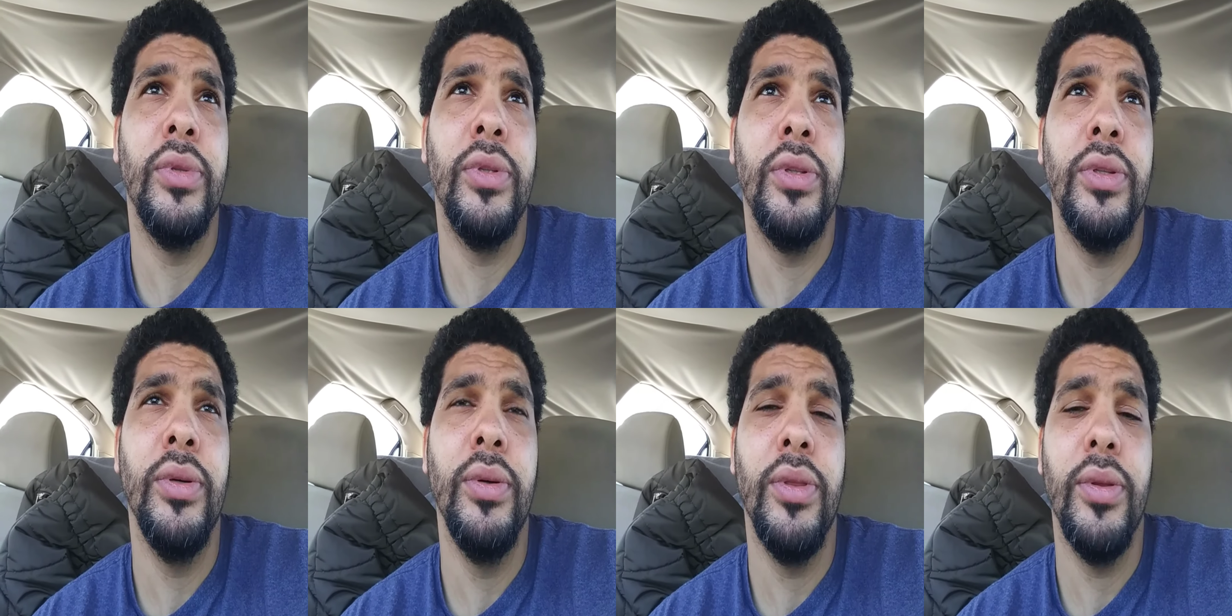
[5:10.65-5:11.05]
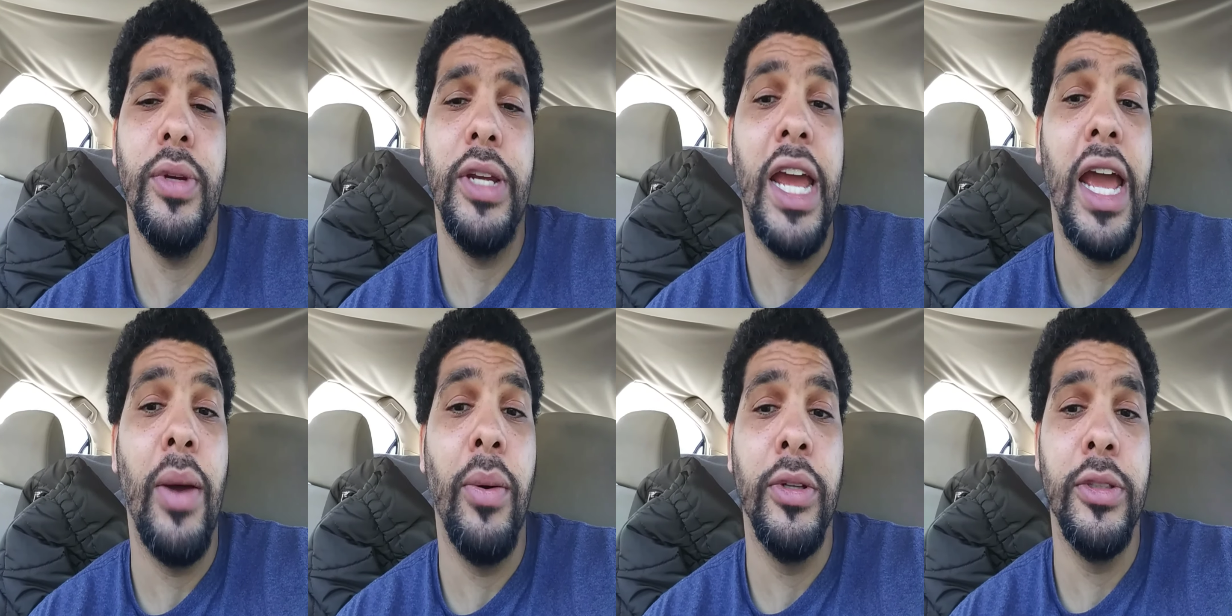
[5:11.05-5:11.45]
two three
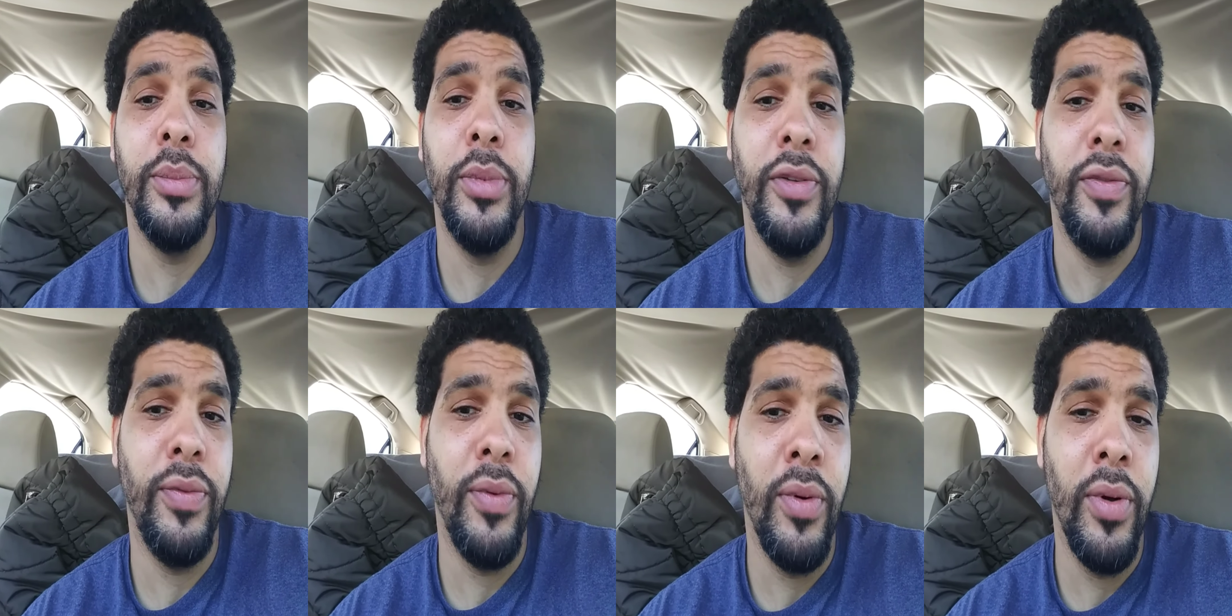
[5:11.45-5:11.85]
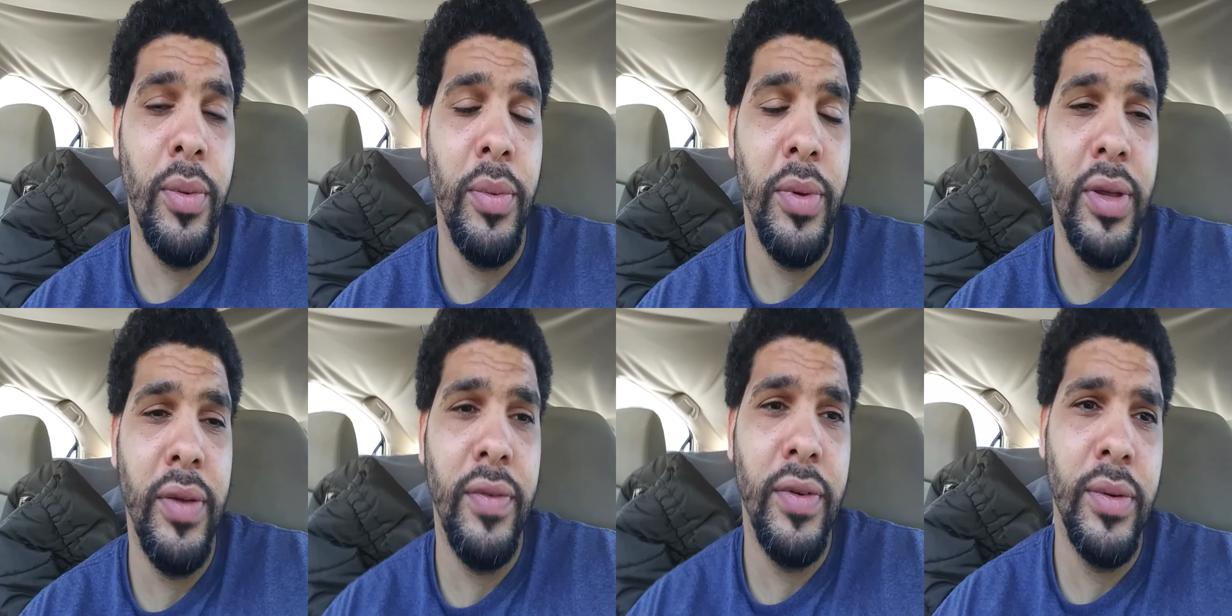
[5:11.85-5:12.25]
hours before
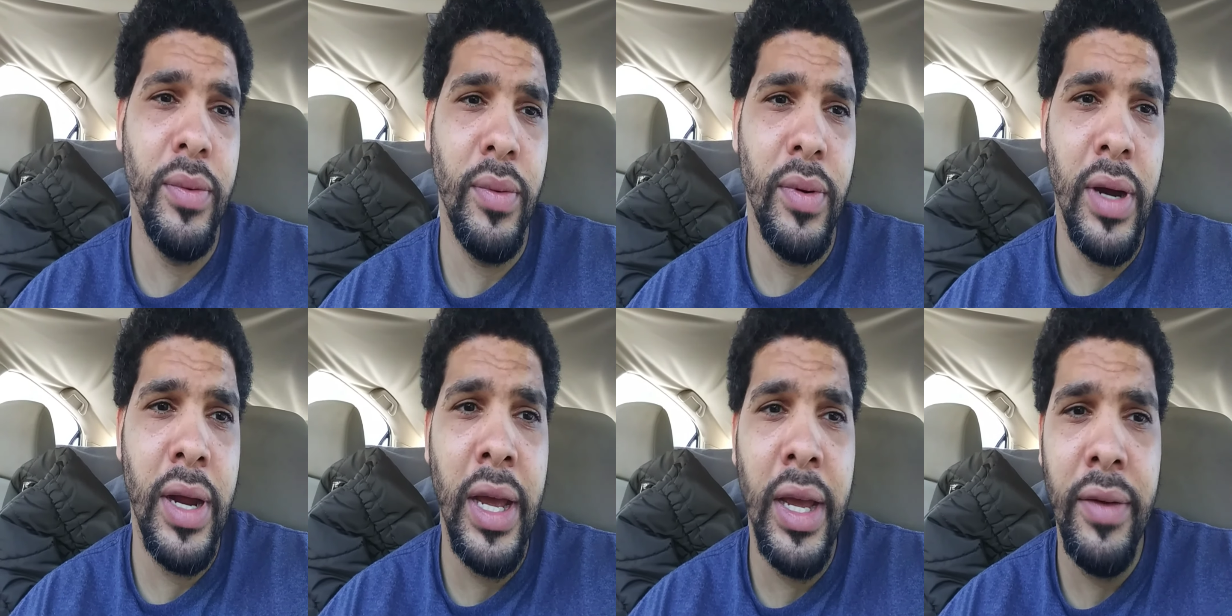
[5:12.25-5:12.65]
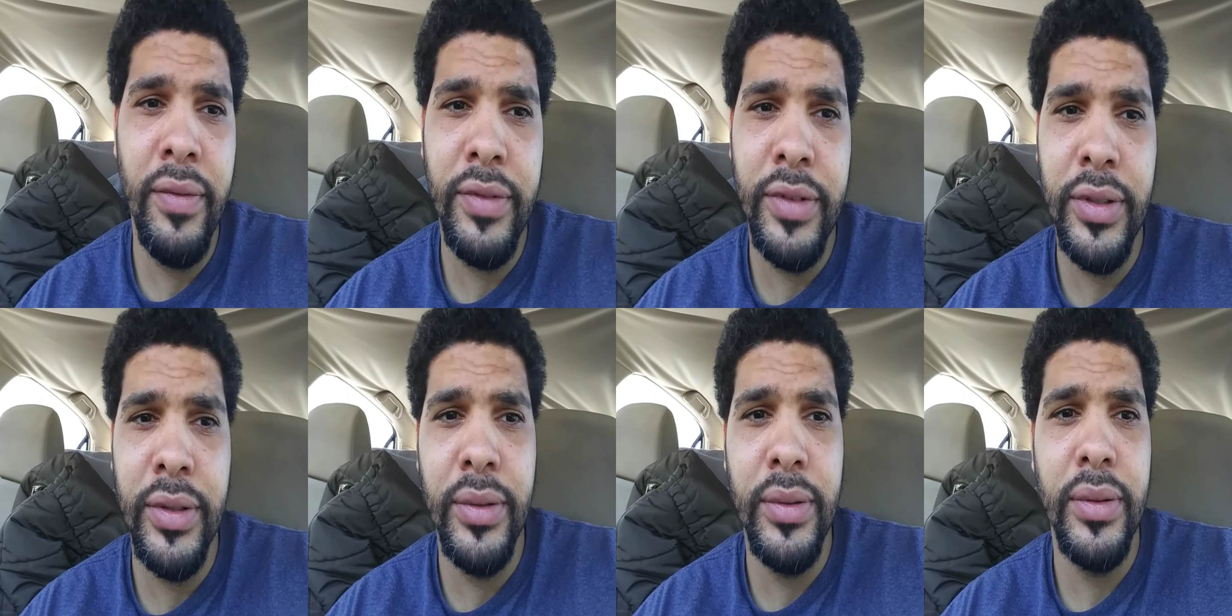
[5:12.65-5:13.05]
we even arrive
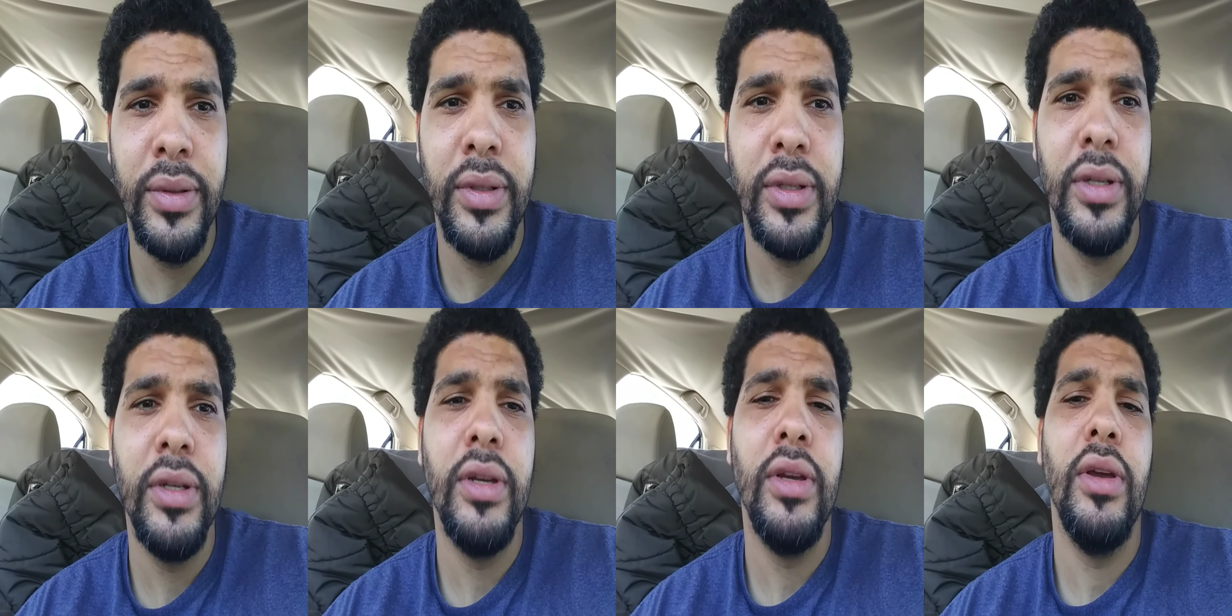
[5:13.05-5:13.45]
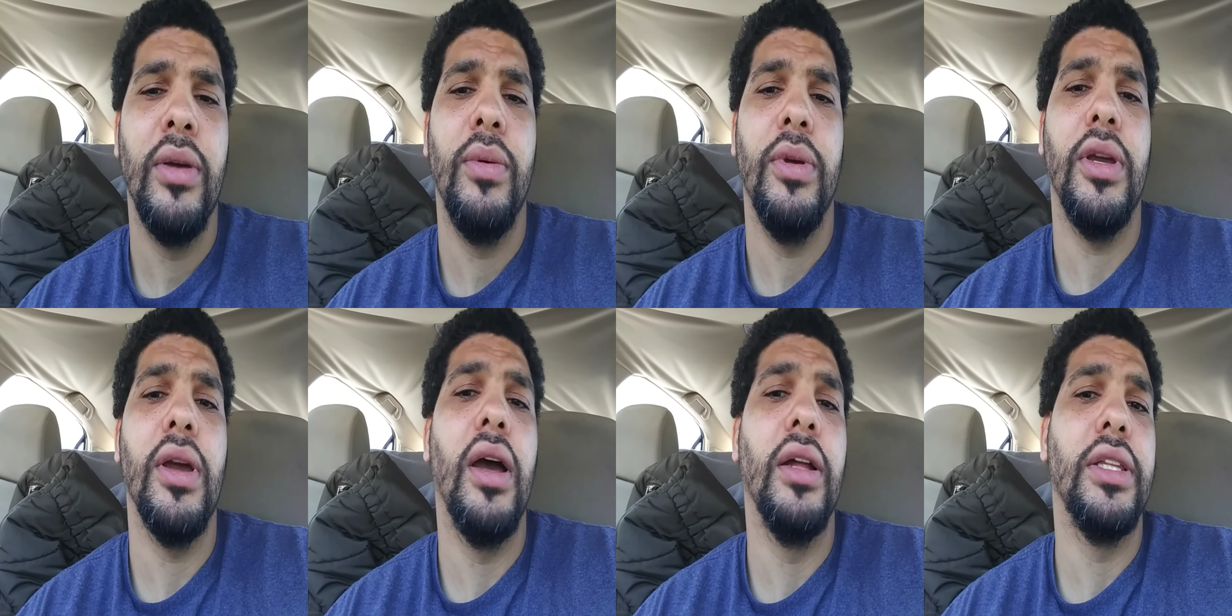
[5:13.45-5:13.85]
to
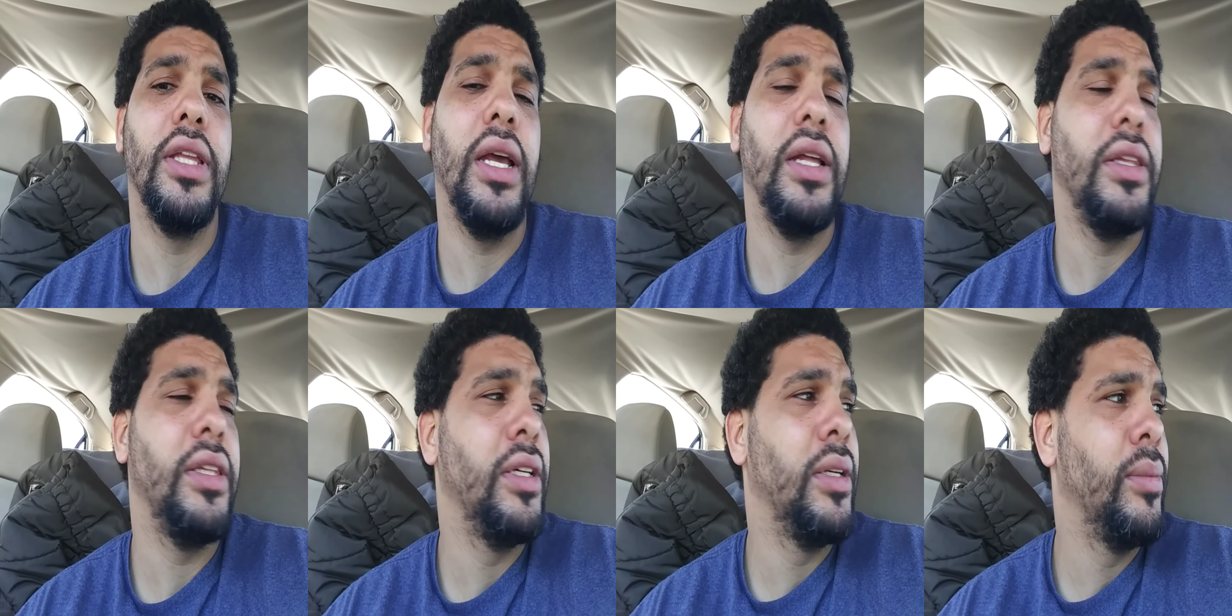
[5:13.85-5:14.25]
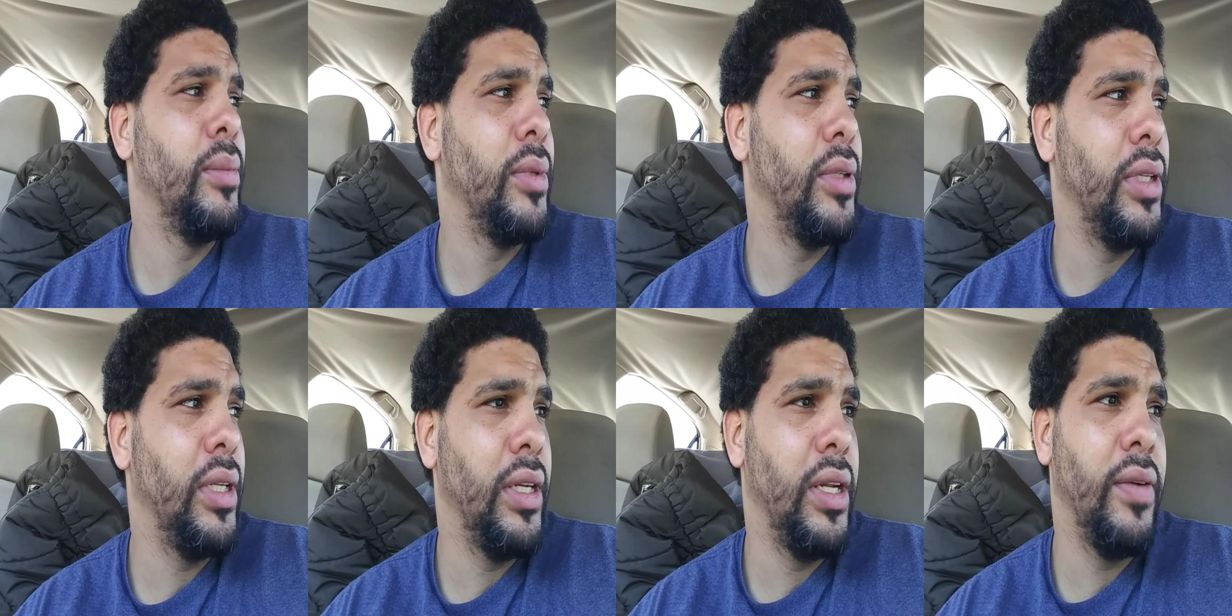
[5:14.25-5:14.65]
contact them
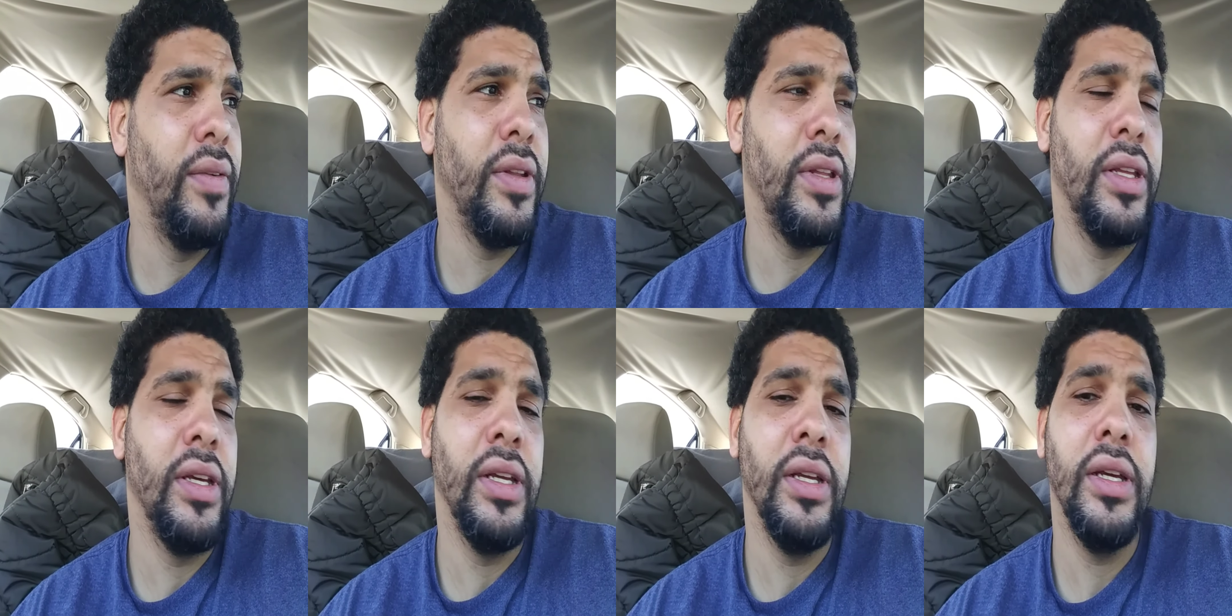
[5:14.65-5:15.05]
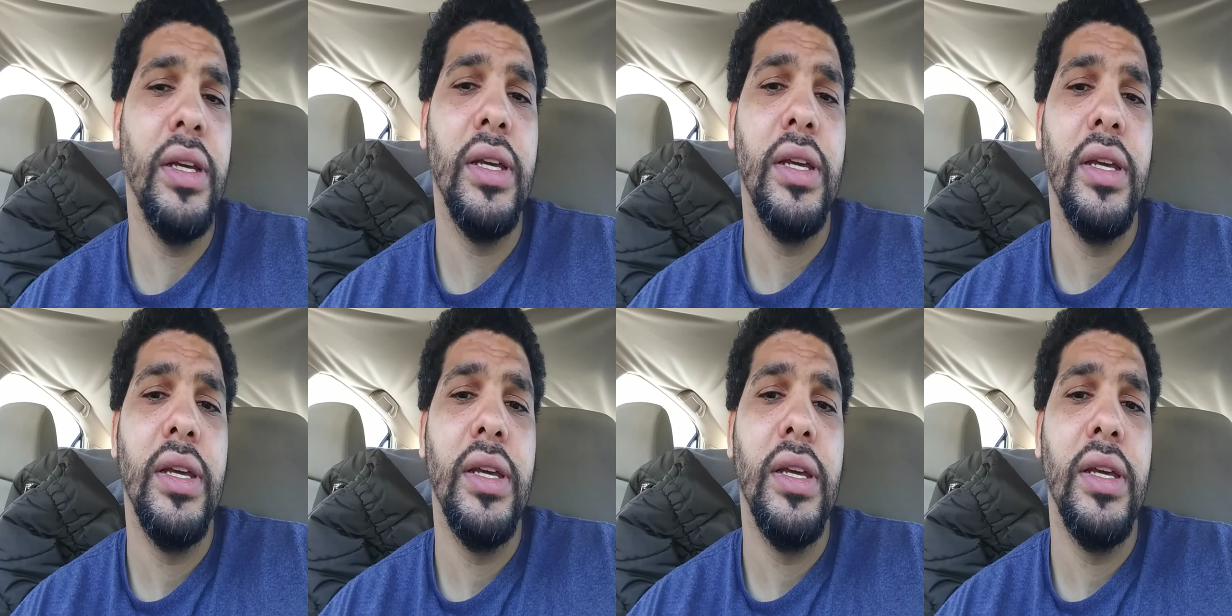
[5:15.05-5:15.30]
and everything,